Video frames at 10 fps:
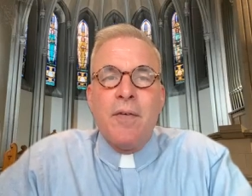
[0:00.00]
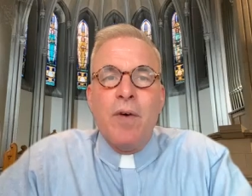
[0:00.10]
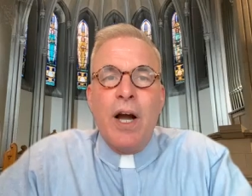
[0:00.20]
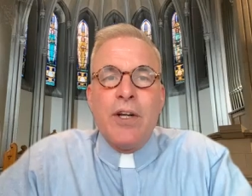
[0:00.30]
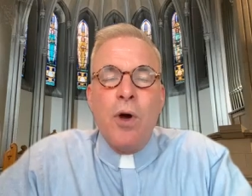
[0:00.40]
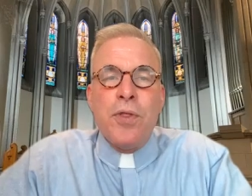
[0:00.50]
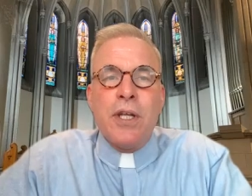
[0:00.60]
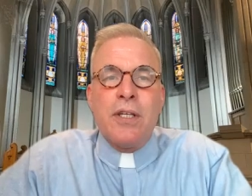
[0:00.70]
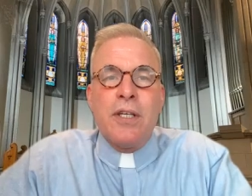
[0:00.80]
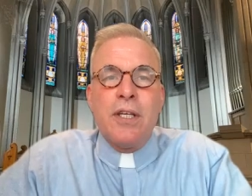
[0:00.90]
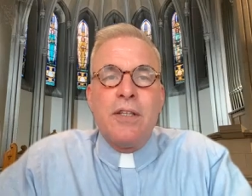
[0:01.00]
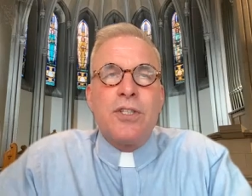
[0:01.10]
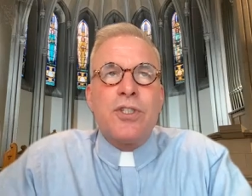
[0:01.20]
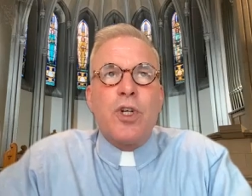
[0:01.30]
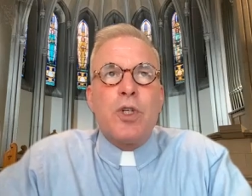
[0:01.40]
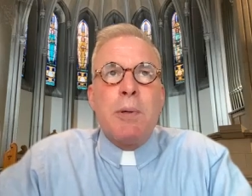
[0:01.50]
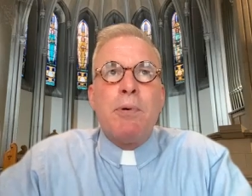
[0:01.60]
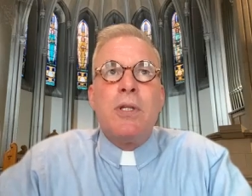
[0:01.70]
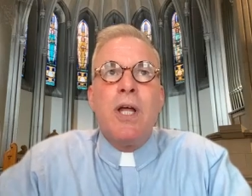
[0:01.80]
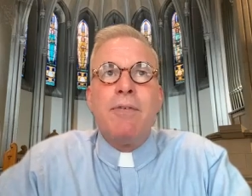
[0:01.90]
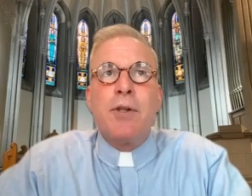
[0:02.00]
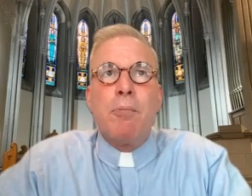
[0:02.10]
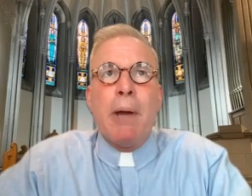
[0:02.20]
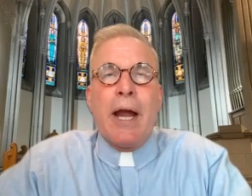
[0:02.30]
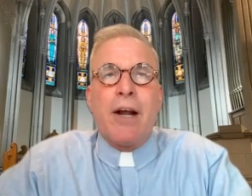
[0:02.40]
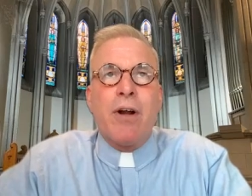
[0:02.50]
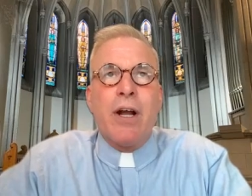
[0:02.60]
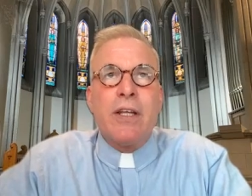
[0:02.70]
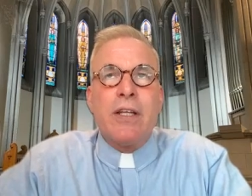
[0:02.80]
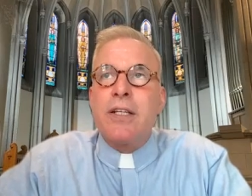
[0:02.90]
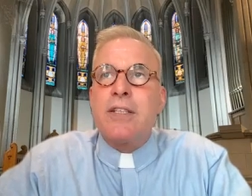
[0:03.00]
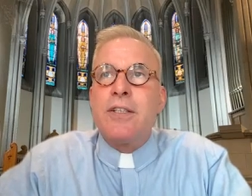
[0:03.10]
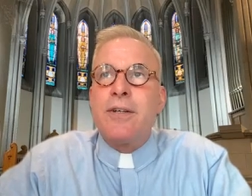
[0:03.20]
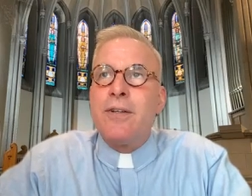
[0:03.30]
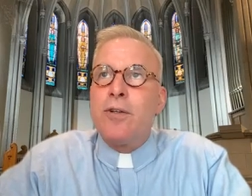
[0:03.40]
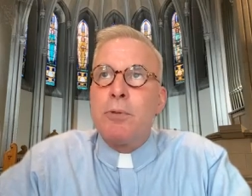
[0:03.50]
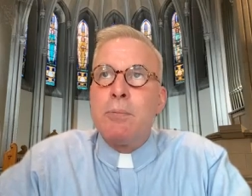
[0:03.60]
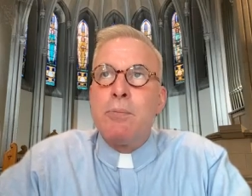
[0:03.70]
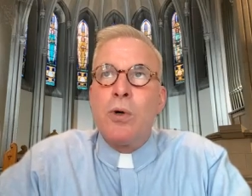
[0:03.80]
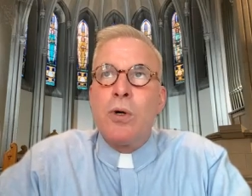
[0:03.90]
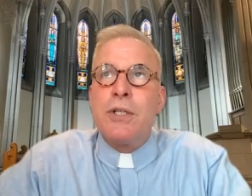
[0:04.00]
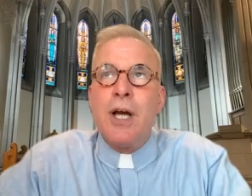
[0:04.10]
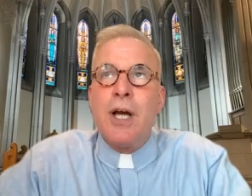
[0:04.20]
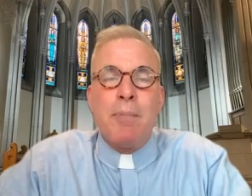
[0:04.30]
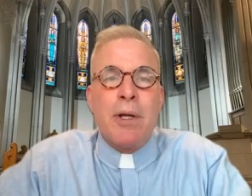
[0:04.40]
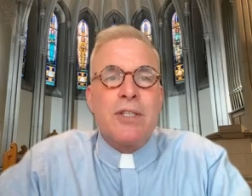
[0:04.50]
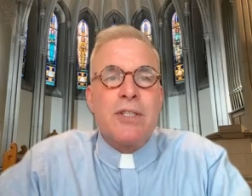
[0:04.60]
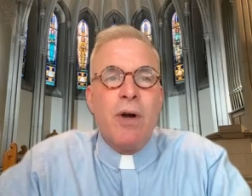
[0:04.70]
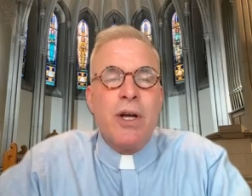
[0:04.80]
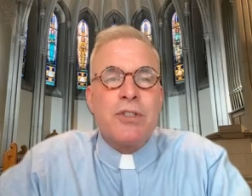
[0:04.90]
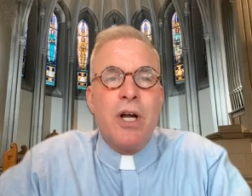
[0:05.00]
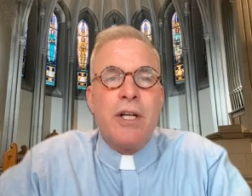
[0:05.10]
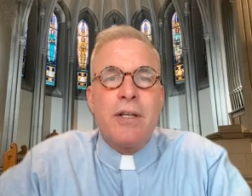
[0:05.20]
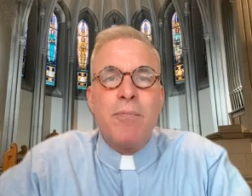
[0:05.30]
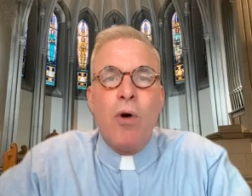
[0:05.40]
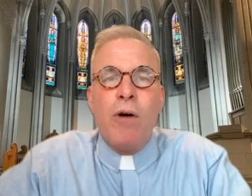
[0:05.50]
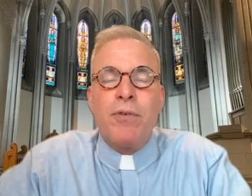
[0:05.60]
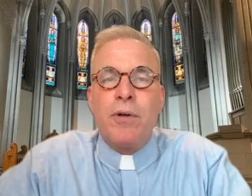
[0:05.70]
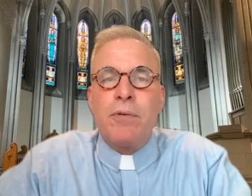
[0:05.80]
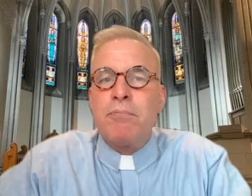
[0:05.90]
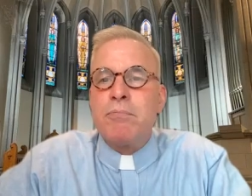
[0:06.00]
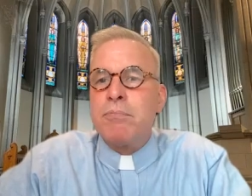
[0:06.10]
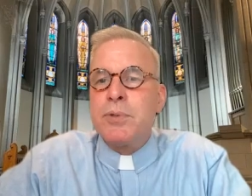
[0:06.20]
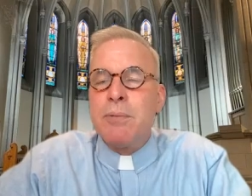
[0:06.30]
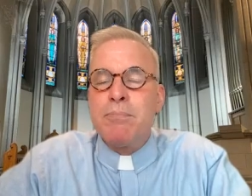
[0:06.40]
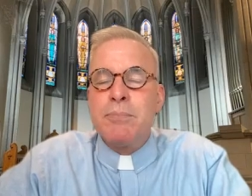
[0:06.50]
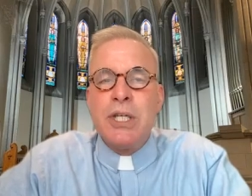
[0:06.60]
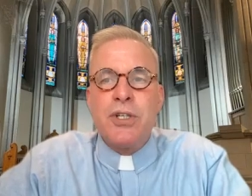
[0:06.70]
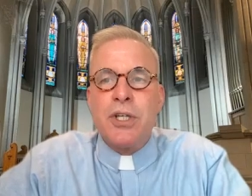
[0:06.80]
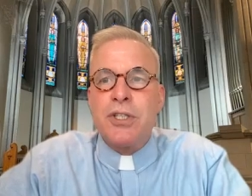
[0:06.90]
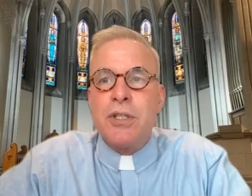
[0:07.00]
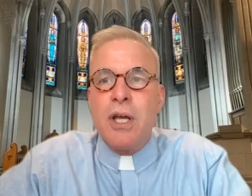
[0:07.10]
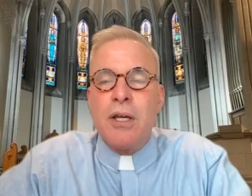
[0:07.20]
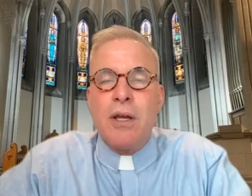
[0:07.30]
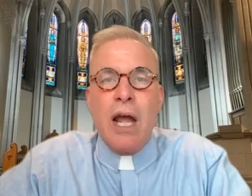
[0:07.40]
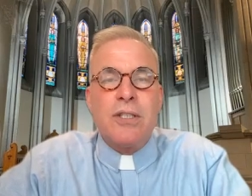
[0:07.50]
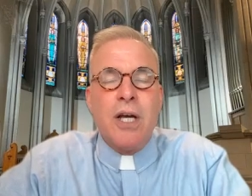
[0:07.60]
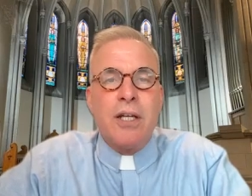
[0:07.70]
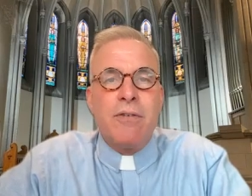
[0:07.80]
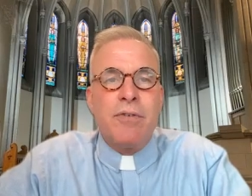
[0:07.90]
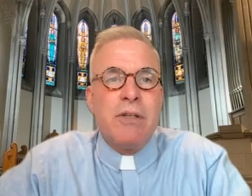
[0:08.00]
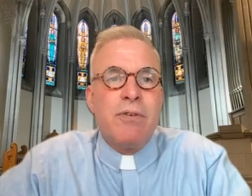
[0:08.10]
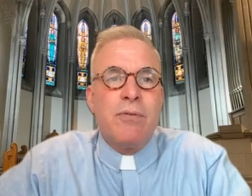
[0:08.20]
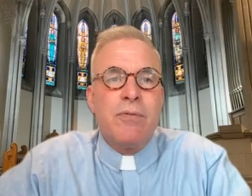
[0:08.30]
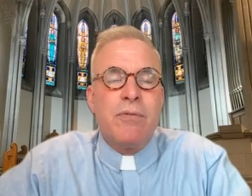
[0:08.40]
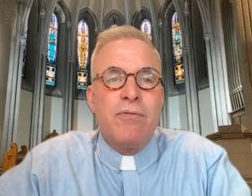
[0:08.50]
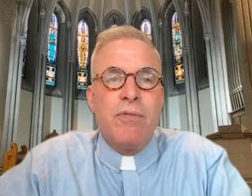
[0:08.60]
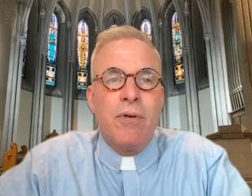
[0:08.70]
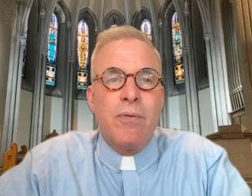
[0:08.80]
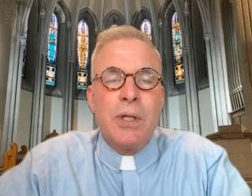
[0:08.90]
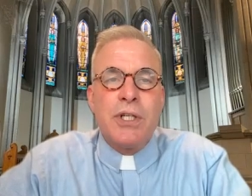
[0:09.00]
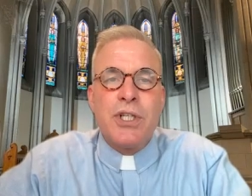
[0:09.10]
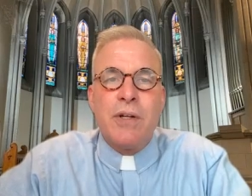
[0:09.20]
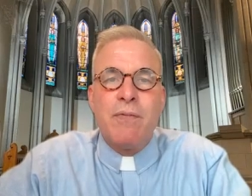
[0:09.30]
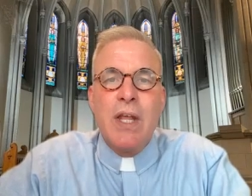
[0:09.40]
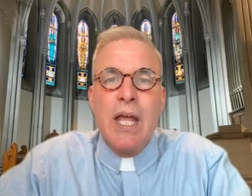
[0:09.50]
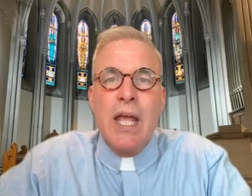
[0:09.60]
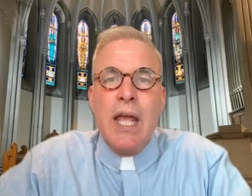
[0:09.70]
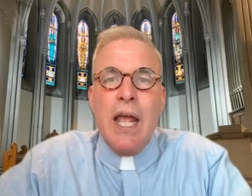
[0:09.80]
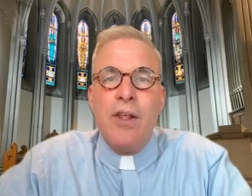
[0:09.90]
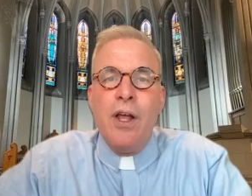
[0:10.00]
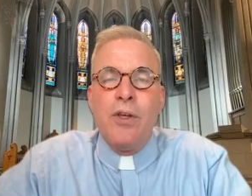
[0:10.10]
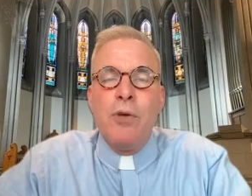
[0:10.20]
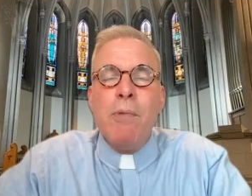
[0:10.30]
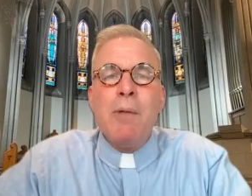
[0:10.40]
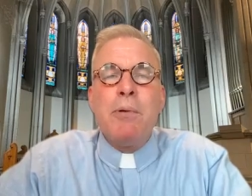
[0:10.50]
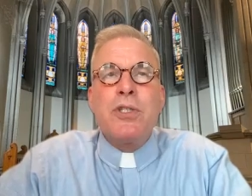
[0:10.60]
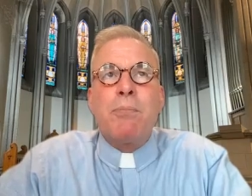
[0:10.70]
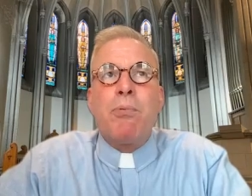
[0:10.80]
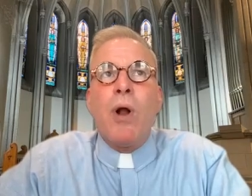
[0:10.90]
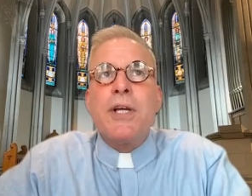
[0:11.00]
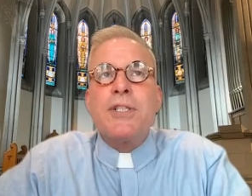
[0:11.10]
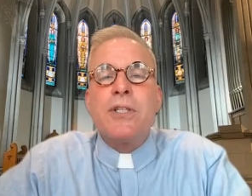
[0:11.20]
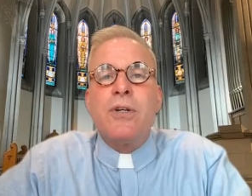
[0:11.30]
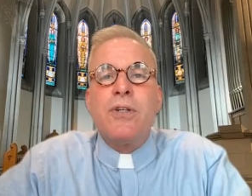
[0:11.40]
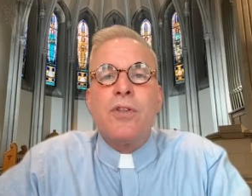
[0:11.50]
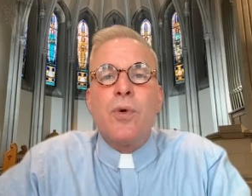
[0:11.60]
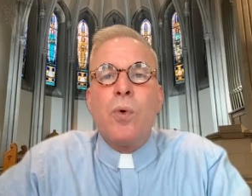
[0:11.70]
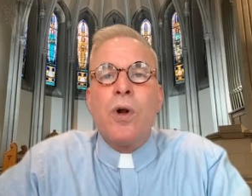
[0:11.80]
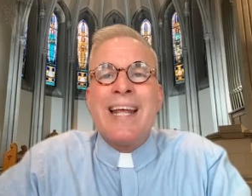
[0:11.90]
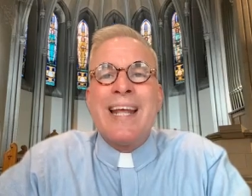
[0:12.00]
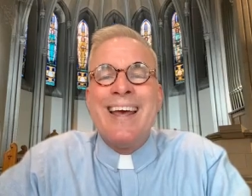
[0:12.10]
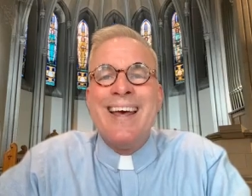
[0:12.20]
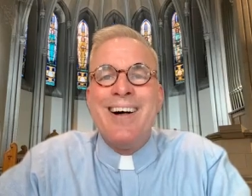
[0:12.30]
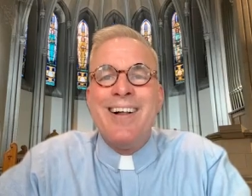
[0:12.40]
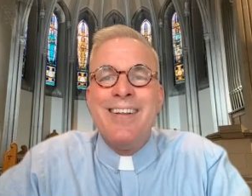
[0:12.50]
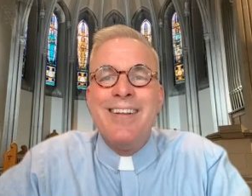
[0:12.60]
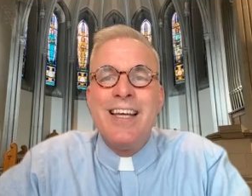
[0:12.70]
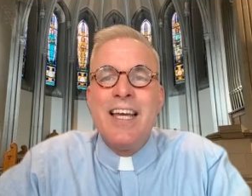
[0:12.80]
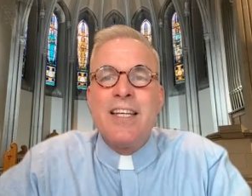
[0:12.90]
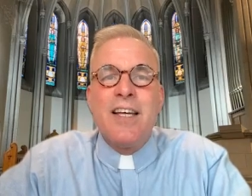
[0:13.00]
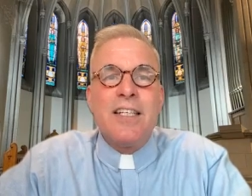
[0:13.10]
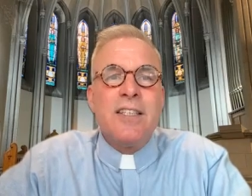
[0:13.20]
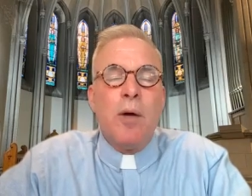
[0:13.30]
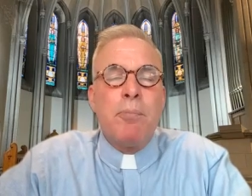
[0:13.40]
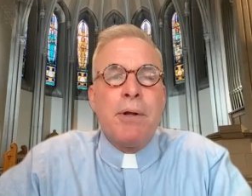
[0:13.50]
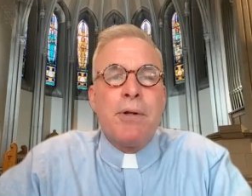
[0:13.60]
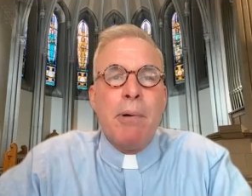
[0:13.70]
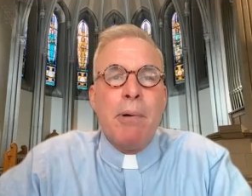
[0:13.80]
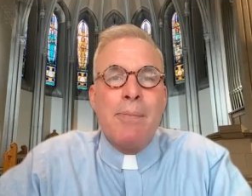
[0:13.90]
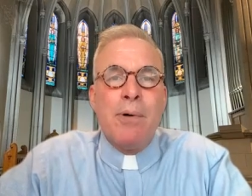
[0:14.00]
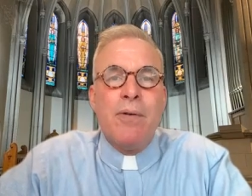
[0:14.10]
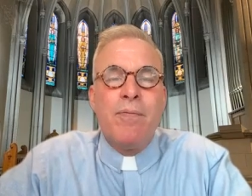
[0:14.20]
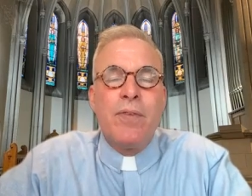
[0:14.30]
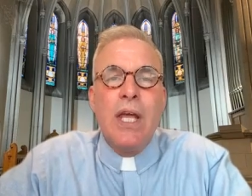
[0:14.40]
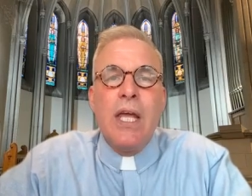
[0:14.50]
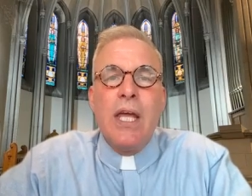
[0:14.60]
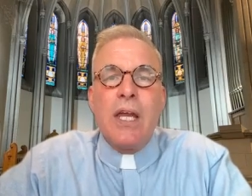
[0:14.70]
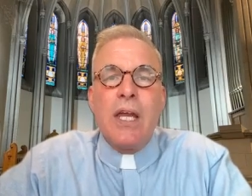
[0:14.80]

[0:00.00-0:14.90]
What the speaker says: I know that in this church, people love a little background. They like to know a little bit more on topics. So I try to offer some teachings outside of even religion. And you might be surprised to learn that the word hell doesn't appear in the Bible. It